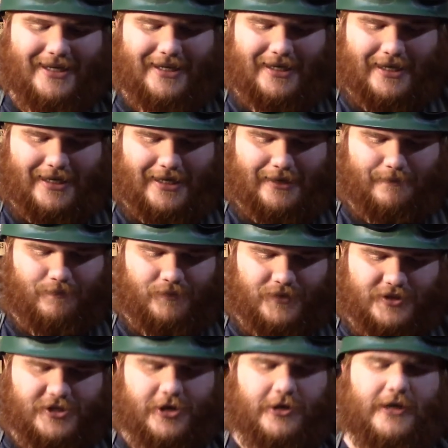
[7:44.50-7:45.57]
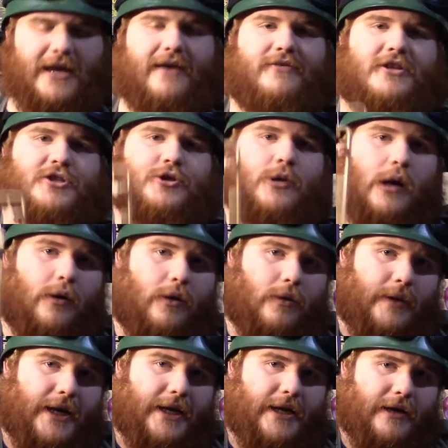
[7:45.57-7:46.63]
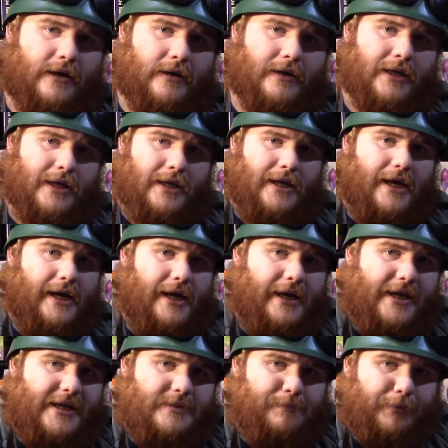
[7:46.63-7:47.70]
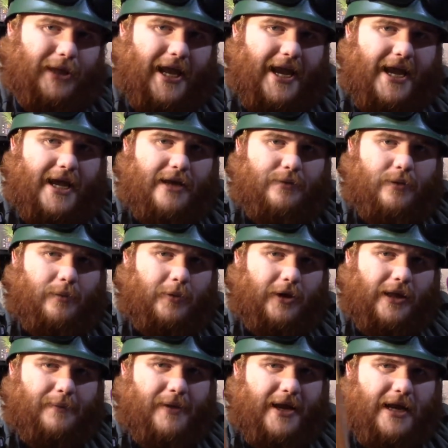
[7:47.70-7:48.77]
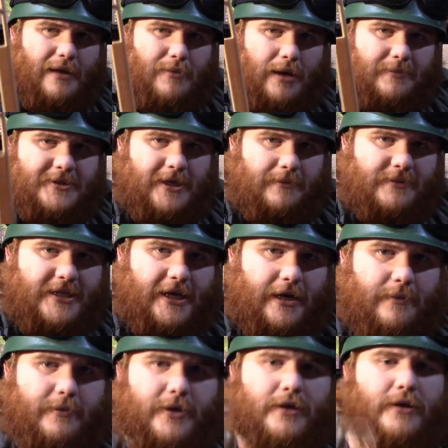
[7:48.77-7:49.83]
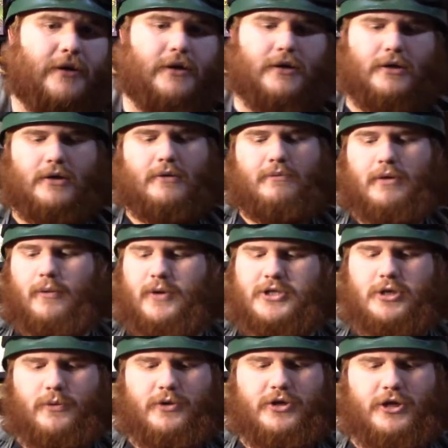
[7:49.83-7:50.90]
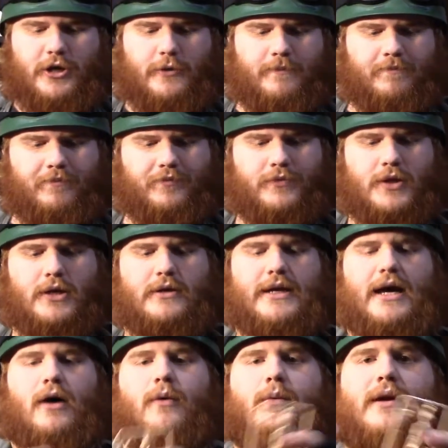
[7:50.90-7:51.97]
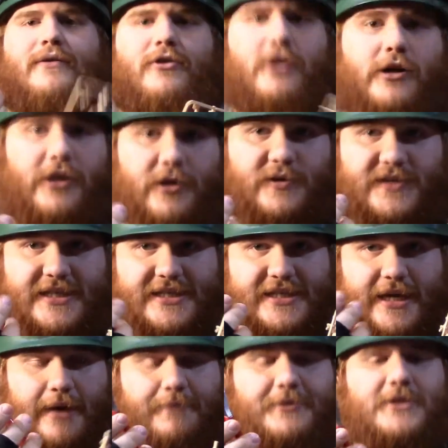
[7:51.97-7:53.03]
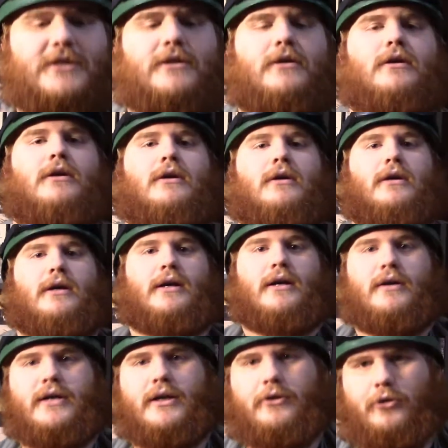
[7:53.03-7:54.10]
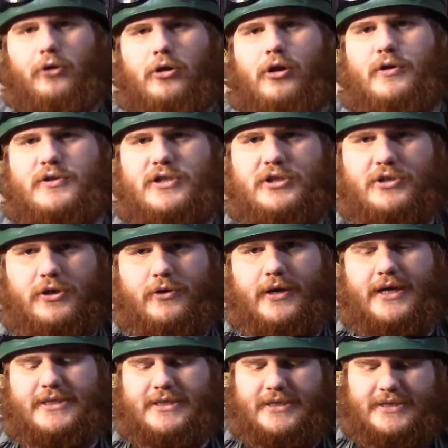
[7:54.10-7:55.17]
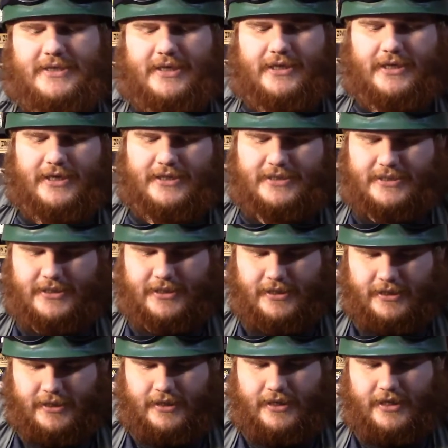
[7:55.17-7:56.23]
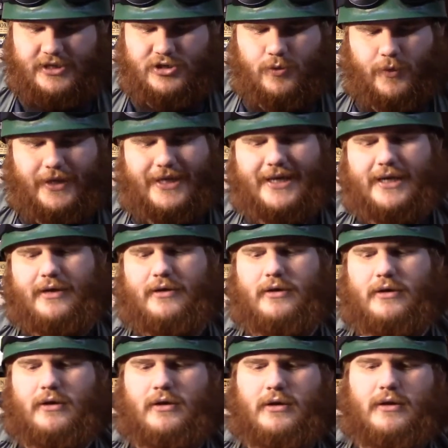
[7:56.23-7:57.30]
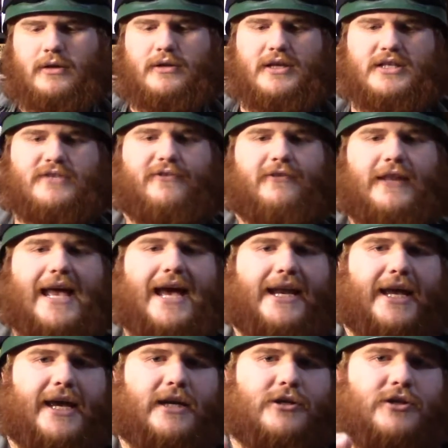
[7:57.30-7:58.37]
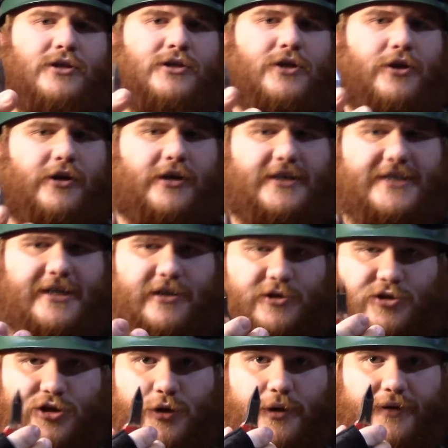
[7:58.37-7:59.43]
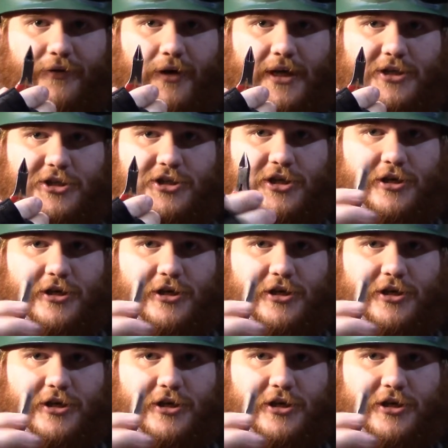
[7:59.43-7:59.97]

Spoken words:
So you're going to have this Troa right here. He's bland. We'll probably paint him up sometime. But what you would do, now whenever you're going to use the snips, and I'll get a little closer so you guys can see this, is you want to get this flat edge. So you're going to see there's two different edges to